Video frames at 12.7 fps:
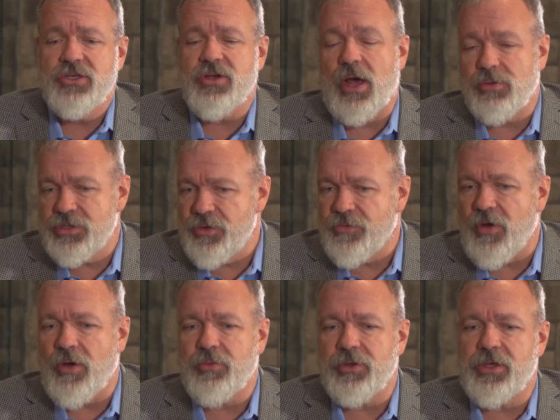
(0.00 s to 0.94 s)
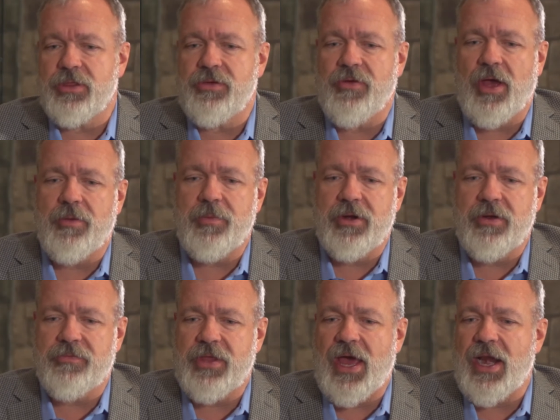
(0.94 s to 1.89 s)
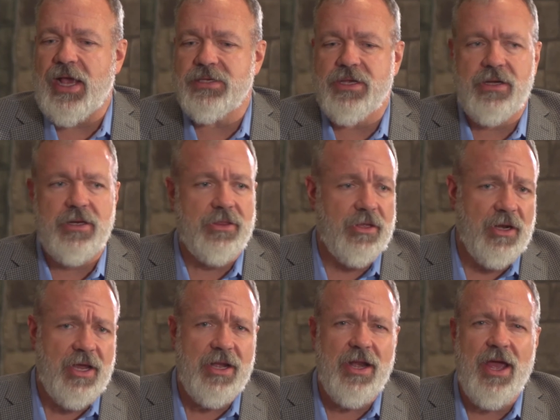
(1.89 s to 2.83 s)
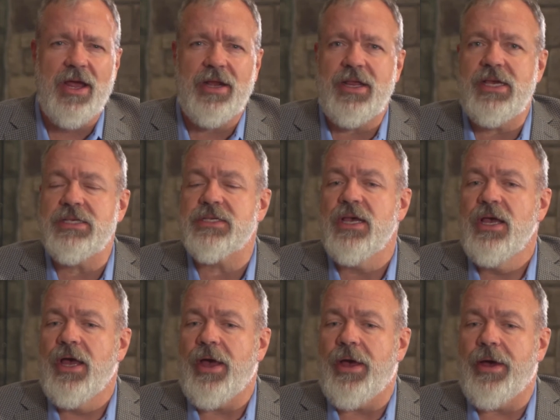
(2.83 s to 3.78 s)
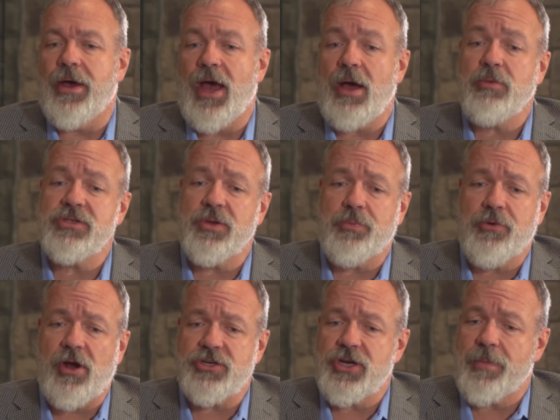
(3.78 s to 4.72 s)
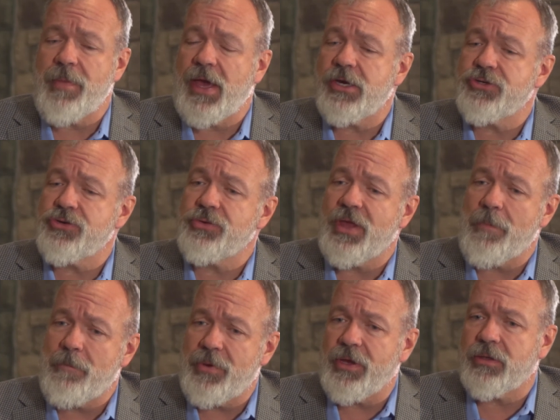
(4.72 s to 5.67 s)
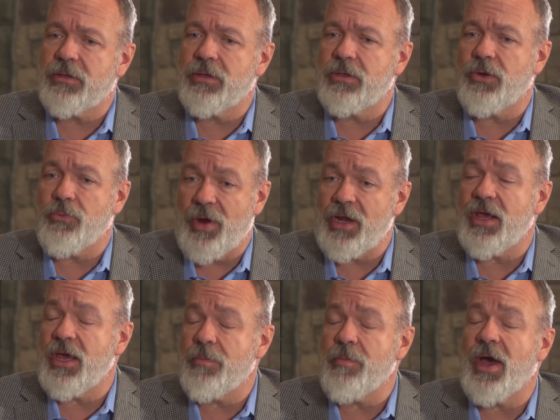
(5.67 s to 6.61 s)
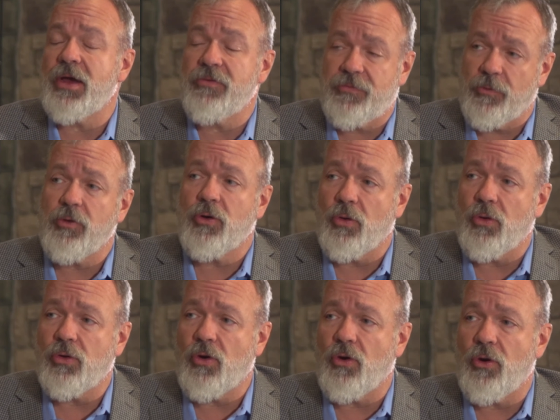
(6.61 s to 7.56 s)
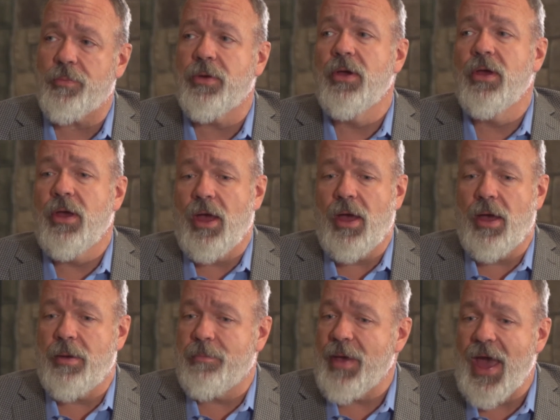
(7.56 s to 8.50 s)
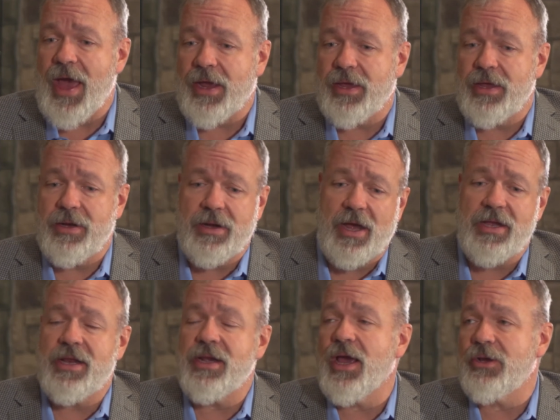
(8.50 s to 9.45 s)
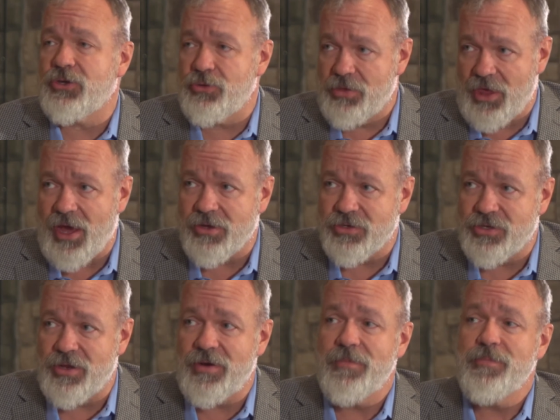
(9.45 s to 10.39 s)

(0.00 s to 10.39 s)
So I was involved with the development of that asset in the late 90s. I was the project manager that built the Red Lake mine for Goldcorp back in 99-2000.